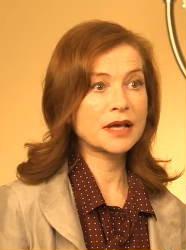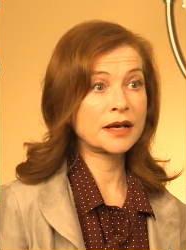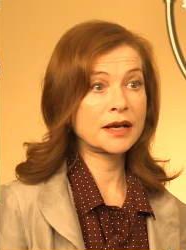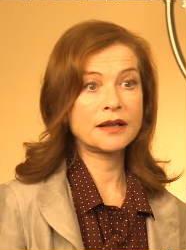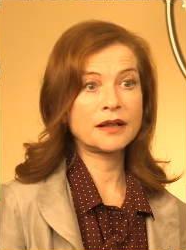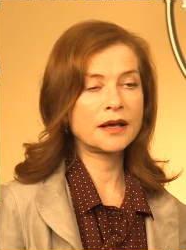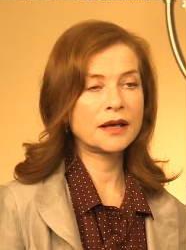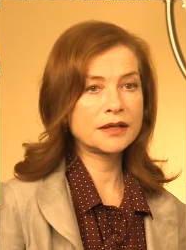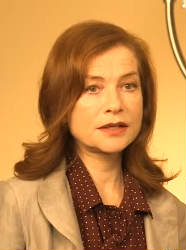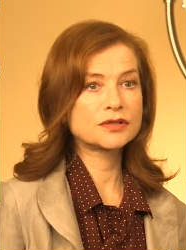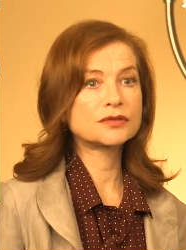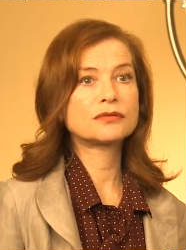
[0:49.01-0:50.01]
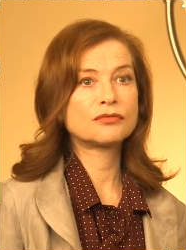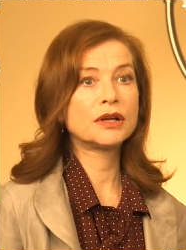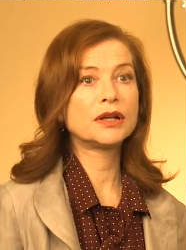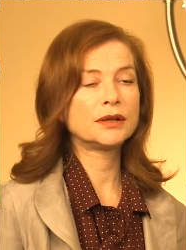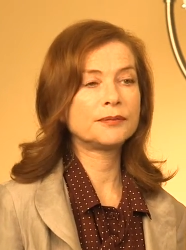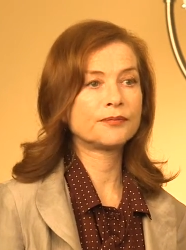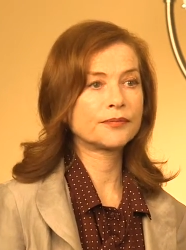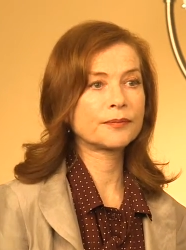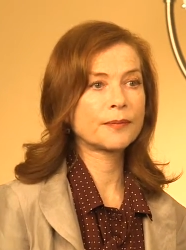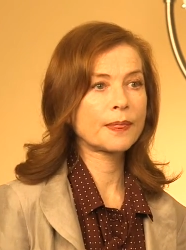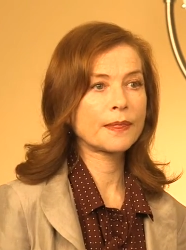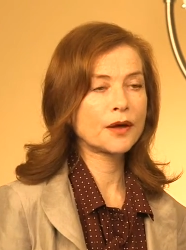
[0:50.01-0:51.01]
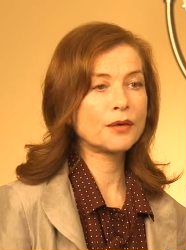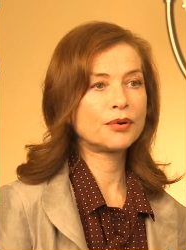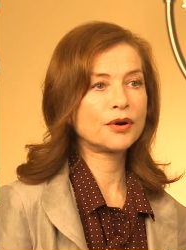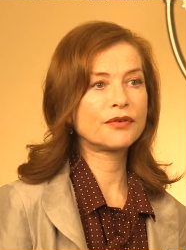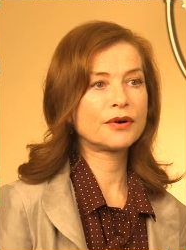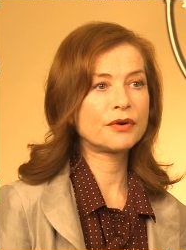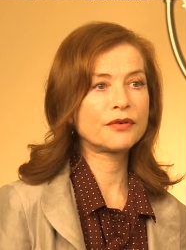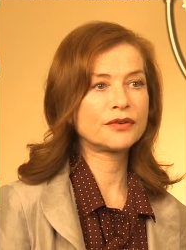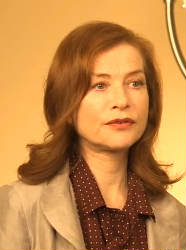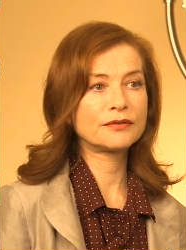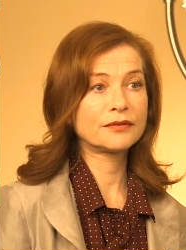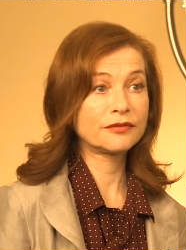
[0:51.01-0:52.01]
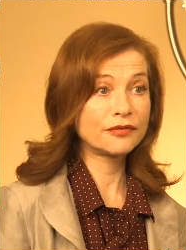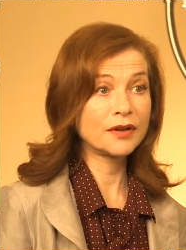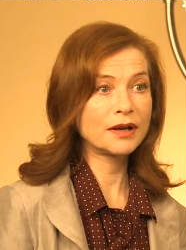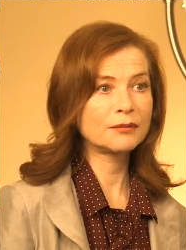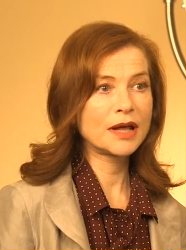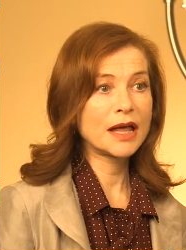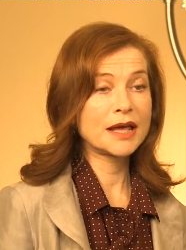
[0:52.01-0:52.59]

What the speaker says: And at the end, it's really a Paul Verhoeven film.